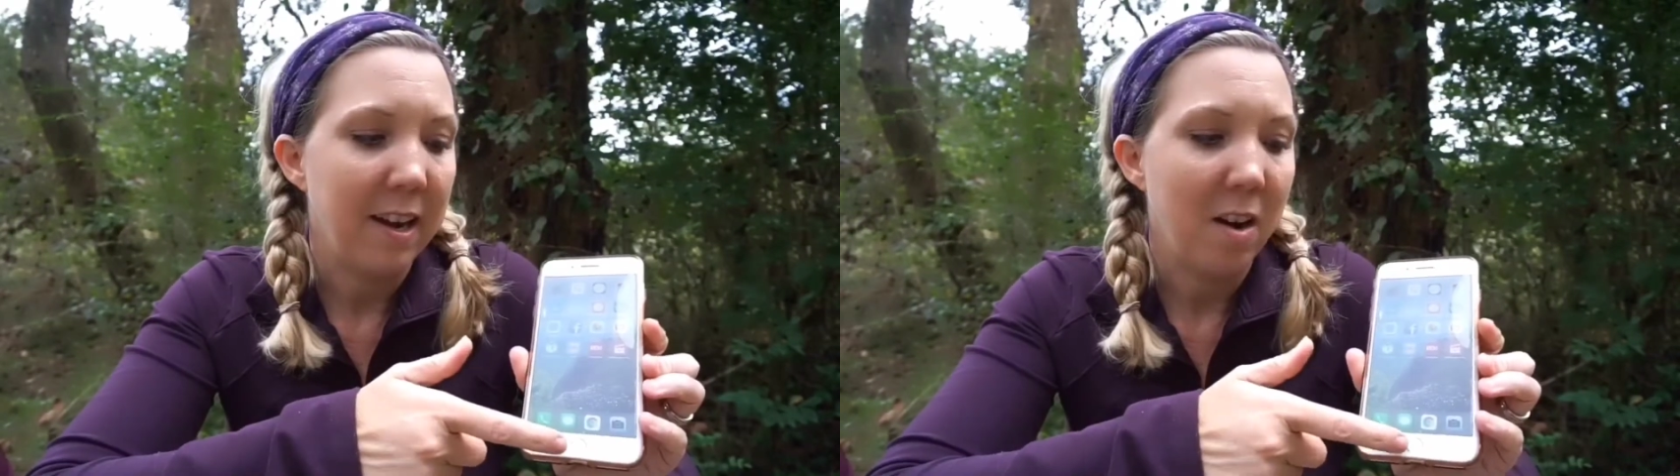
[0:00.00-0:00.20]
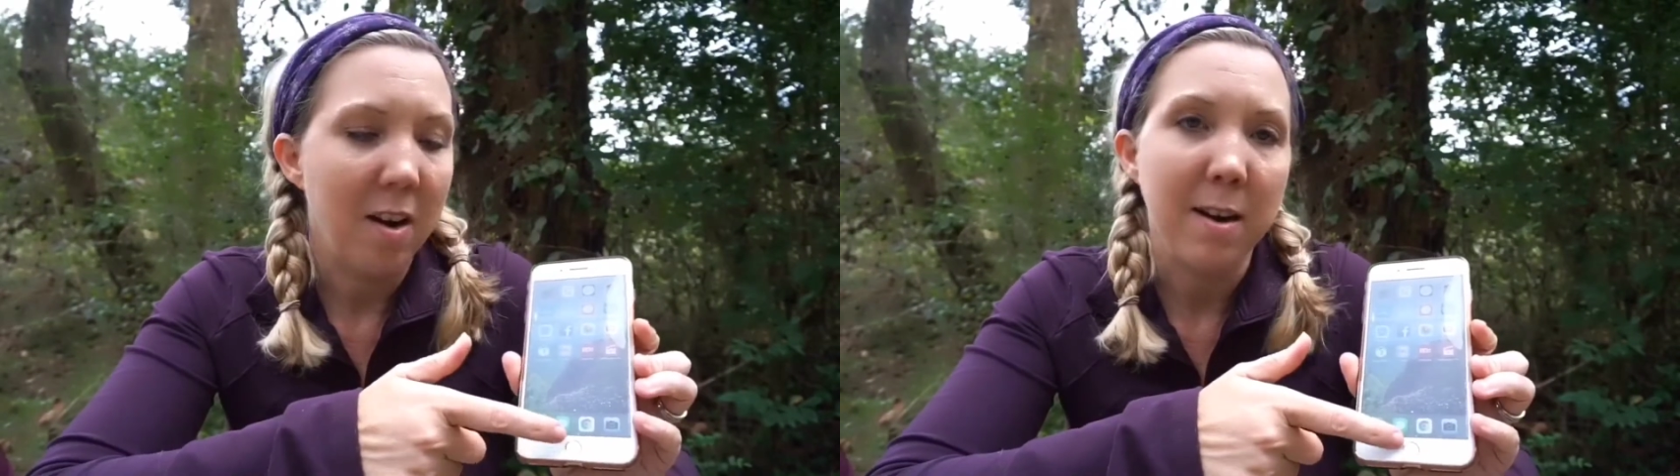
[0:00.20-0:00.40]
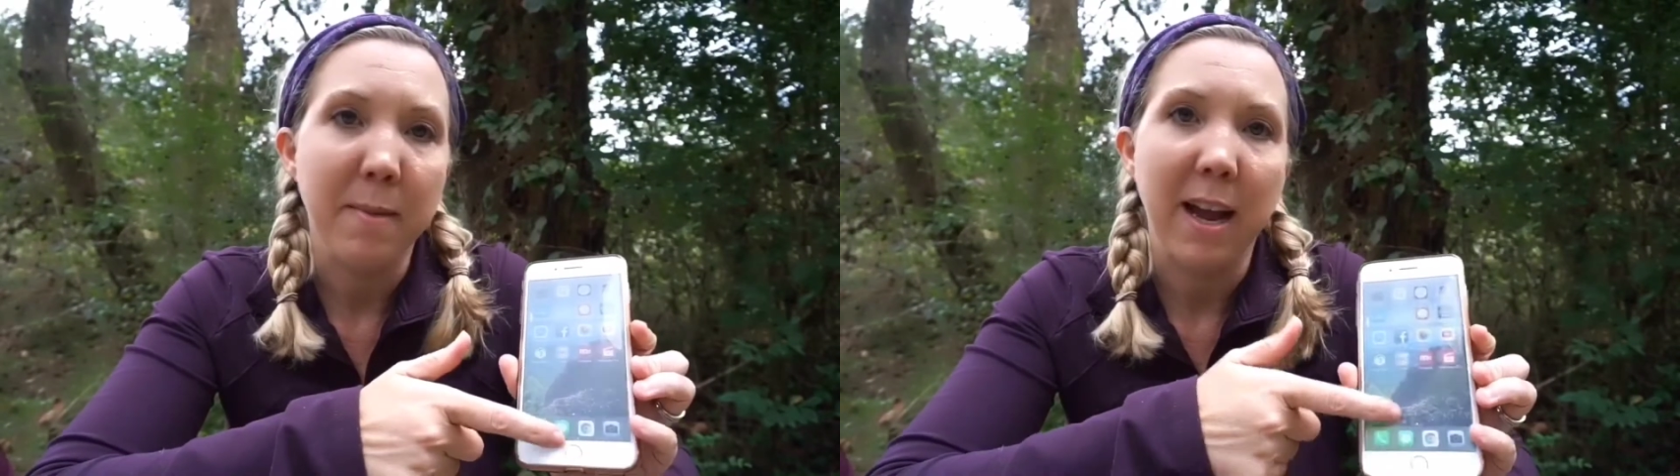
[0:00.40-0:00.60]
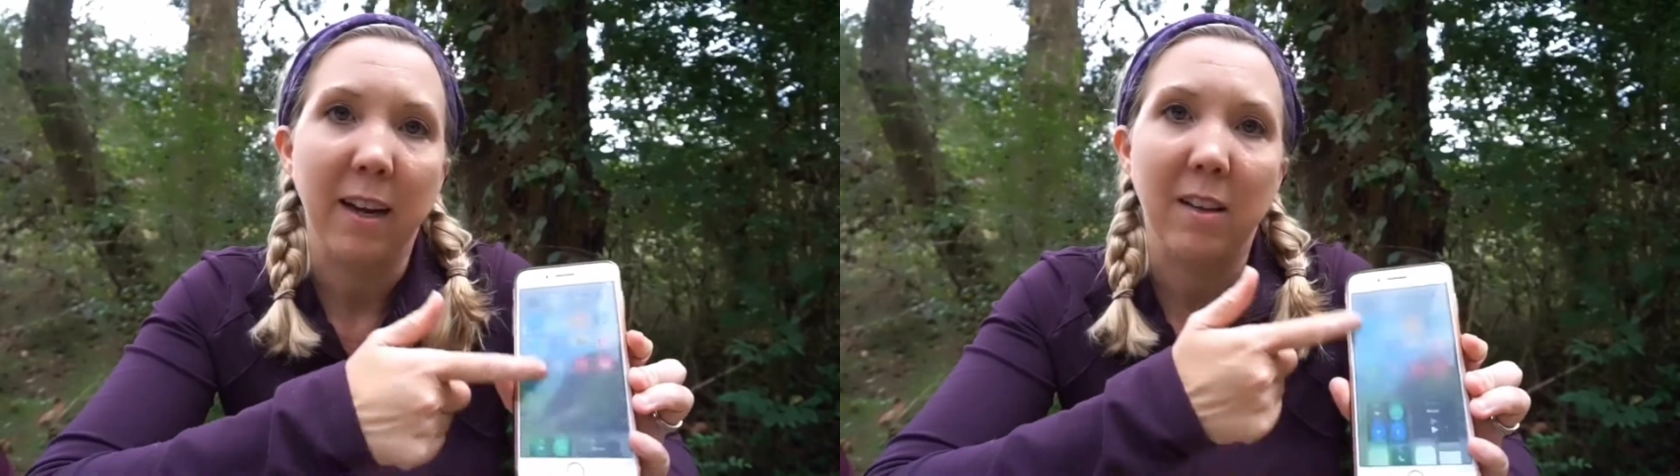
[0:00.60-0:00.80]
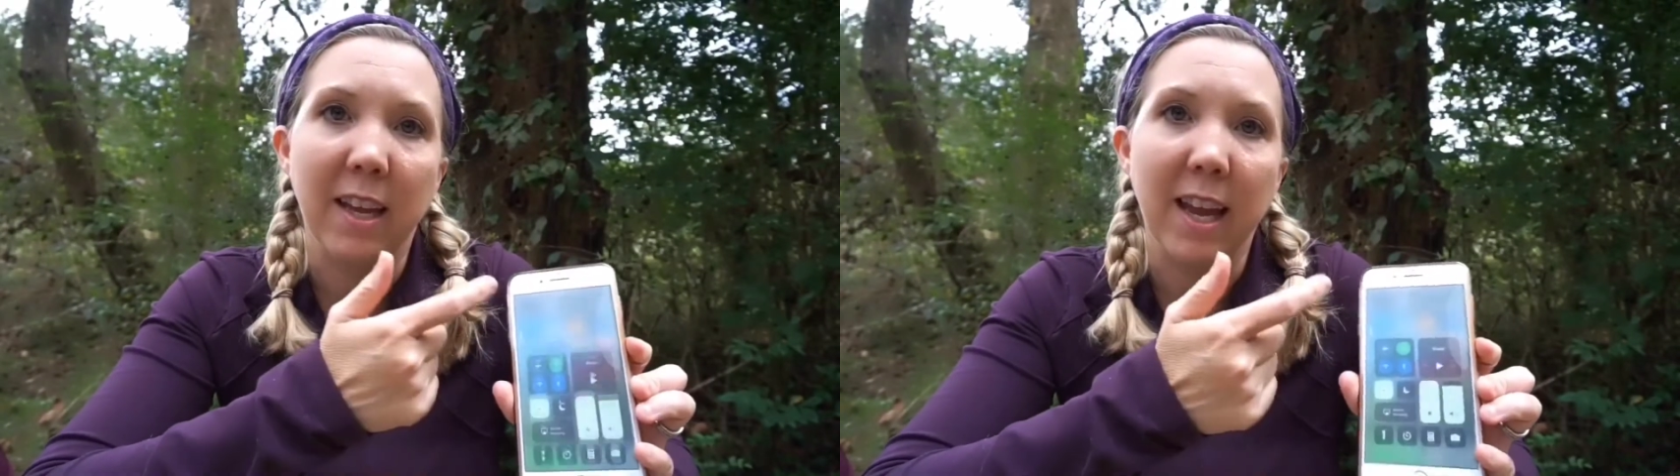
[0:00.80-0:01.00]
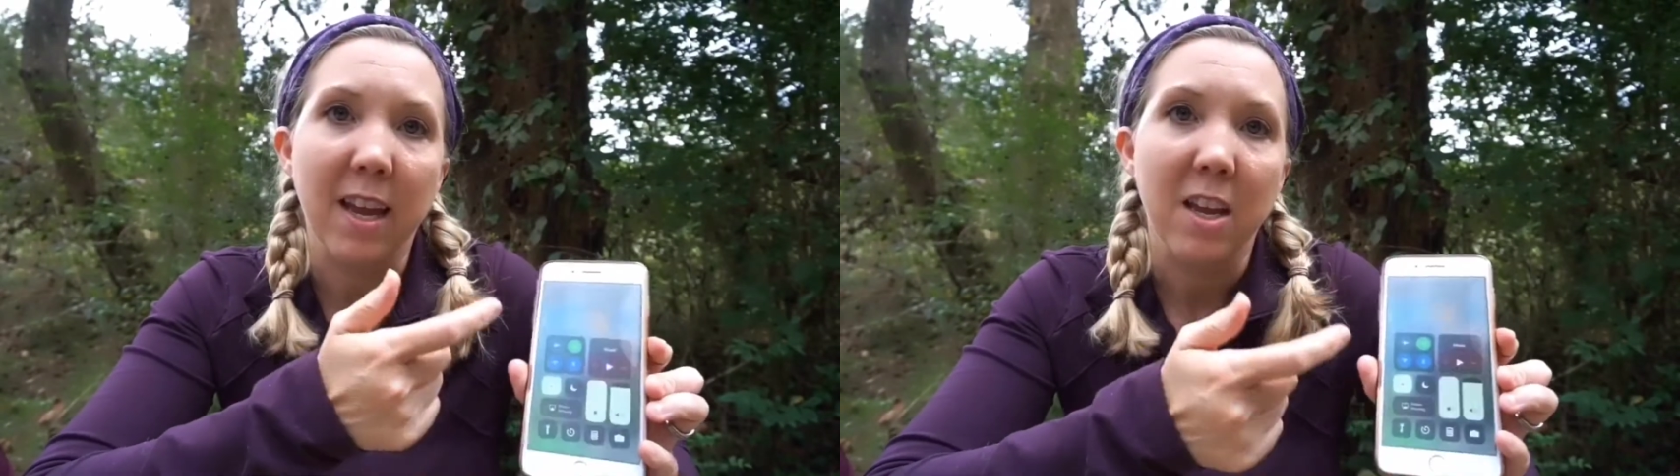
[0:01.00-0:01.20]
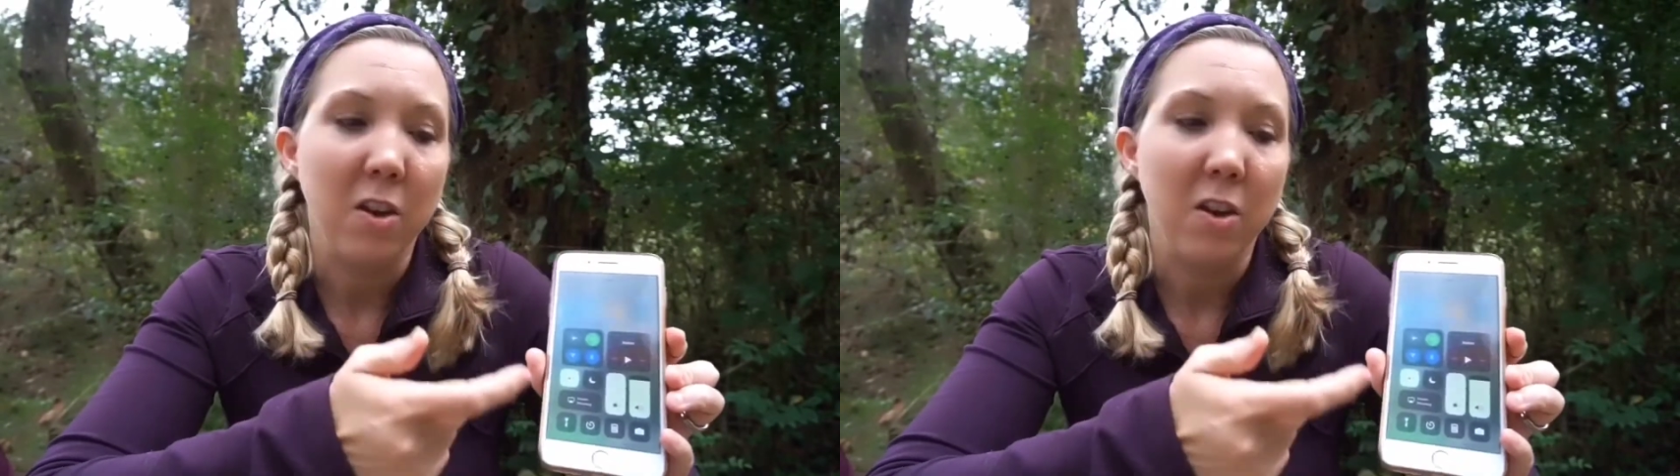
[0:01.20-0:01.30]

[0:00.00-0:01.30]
automatically, you